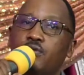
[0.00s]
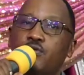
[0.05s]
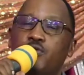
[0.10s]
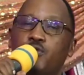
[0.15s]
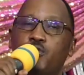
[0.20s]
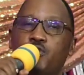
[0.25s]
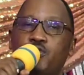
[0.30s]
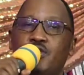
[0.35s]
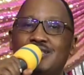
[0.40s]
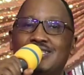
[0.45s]

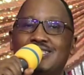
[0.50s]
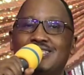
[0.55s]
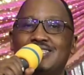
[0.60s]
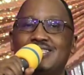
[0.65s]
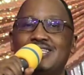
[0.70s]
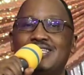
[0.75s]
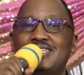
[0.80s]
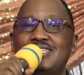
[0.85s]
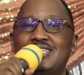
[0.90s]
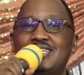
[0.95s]
through the
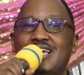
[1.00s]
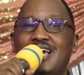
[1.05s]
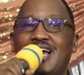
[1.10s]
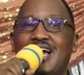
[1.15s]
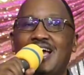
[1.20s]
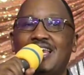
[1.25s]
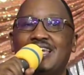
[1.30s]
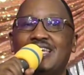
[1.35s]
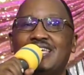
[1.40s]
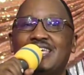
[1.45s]
city
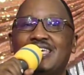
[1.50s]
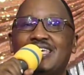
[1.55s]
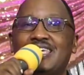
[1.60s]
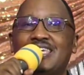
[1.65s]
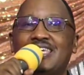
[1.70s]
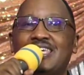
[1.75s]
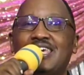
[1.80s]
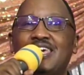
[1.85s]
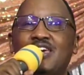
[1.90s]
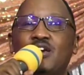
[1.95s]
and
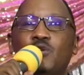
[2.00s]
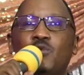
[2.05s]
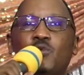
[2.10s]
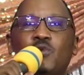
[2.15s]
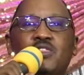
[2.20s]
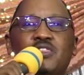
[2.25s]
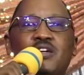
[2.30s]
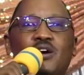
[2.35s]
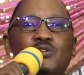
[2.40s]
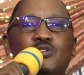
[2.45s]
kill
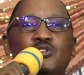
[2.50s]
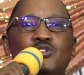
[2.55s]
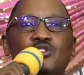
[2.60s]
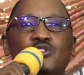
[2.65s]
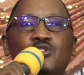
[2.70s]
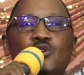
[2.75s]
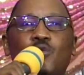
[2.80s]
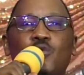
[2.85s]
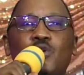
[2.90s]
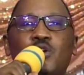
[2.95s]
without
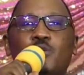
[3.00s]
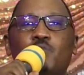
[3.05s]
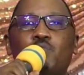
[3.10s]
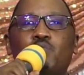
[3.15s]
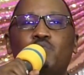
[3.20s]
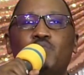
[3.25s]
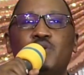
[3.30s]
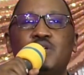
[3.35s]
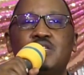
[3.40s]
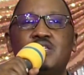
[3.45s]
showing
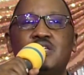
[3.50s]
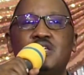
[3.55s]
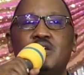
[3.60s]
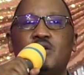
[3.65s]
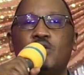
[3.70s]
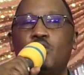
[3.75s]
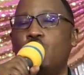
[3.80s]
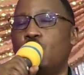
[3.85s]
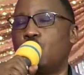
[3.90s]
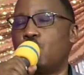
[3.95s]

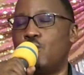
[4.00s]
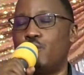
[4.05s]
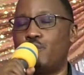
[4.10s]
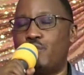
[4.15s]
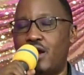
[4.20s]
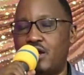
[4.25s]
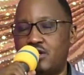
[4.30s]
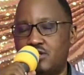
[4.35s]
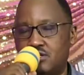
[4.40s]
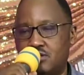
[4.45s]
pity or
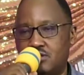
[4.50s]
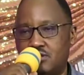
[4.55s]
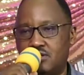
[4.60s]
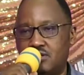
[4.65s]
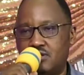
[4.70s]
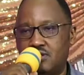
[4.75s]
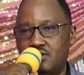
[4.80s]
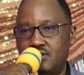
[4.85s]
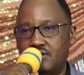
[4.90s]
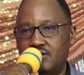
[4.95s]

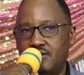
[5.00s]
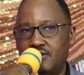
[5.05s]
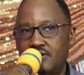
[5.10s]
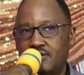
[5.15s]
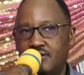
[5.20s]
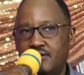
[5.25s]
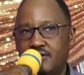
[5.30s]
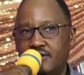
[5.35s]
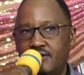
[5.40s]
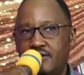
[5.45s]
compassion,
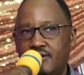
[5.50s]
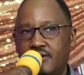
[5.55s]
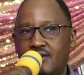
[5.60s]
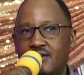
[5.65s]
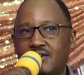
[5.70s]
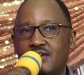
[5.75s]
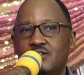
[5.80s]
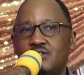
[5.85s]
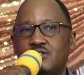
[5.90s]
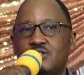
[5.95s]

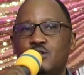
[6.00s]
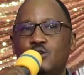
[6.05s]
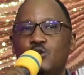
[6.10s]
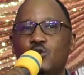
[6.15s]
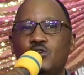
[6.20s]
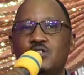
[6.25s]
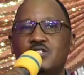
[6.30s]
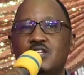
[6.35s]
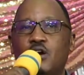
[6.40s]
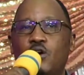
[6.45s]

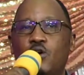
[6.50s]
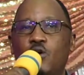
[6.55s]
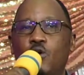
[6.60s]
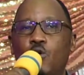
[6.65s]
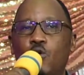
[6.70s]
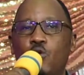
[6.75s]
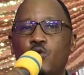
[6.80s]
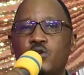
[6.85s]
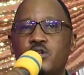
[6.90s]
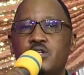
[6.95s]
slaughter
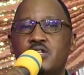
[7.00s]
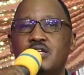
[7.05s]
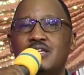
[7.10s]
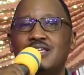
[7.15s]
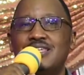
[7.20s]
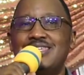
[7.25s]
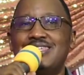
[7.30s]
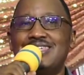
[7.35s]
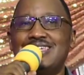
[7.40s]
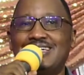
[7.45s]
old,
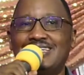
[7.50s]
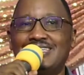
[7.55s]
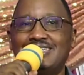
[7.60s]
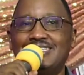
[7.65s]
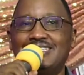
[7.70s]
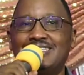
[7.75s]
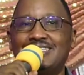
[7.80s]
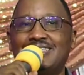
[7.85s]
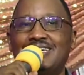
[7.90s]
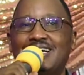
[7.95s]

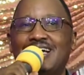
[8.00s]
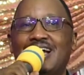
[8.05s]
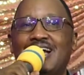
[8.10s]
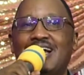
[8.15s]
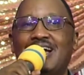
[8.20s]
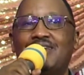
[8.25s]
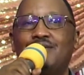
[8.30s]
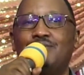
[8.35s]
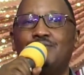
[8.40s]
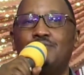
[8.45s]
young,
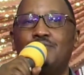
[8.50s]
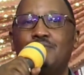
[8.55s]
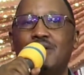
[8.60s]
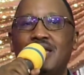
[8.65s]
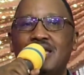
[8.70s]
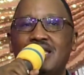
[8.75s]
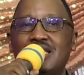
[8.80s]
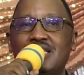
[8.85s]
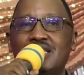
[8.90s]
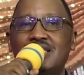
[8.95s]
and
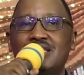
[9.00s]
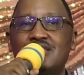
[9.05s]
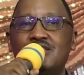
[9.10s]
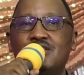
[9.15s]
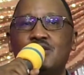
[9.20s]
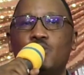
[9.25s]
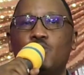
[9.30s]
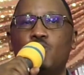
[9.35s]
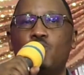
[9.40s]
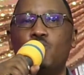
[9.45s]

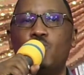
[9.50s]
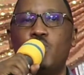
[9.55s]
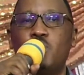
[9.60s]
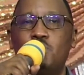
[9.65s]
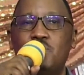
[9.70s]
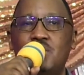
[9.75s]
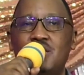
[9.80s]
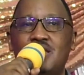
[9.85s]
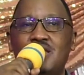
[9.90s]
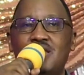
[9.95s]
maidens,
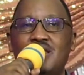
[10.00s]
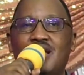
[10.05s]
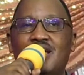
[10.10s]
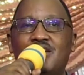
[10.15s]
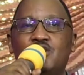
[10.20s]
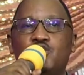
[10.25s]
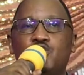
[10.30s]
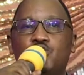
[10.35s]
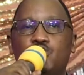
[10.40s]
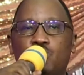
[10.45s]
women,
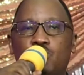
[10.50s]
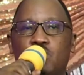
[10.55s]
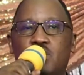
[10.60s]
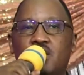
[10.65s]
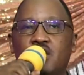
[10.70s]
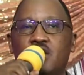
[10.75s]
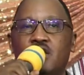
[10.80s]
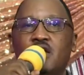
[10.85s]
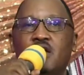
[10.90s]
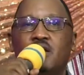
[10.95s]
and
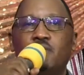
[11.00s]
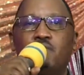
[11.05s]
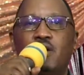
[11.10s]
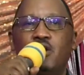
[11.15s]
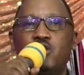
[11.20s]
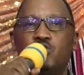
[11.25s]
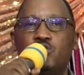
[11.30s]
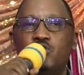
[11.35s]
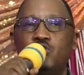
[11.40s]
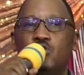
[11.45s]
children,
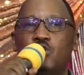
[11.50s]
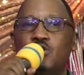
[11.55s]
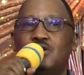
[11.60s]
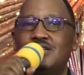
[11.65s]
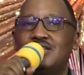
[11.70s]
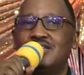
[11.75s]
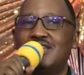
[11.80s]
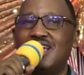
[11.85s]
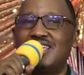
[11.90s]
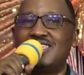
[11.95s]
but do not
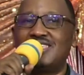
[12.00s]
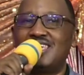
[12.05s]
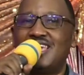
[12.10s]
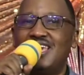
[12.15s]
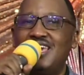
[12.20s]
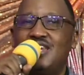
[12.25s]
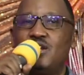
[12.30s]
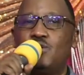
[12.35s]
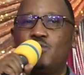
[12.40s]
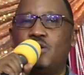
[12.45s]
touch
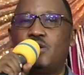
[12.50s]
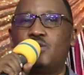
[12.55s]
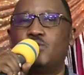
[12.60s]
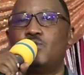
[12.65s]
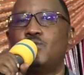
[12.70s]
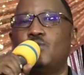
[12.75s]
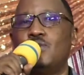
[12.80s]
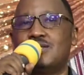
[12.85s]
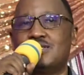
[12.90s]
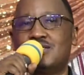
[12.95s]
anyone
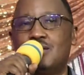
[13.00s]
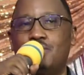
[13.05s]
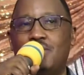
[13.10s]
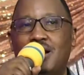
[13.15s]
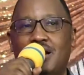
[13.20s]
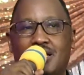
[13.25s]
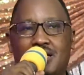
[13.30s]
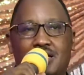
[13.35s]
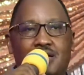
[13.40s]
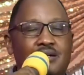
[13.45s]
who has the
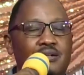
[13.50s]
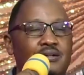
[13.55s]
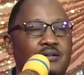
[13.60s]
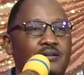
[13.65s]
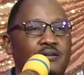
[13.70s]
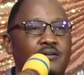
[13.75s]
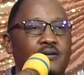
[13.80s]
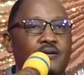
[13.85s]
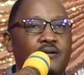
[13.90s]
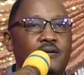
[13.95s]
mark.
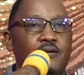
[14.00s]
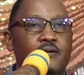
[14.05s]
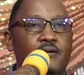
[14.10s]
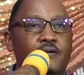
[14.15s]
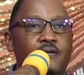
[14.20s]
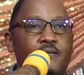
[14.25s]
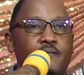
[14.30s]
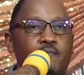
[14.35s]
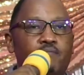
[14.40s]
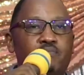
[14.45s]

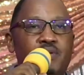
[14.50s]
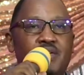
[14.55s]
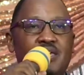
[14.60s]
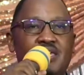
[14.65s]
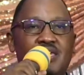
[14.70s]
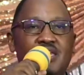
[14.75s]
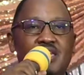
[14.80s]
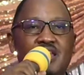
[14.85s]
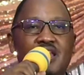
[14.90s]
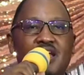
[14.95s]

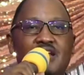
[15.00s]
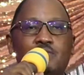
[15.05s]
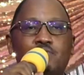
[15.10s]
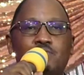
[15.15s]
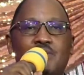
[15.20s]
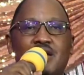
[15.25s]
Begin at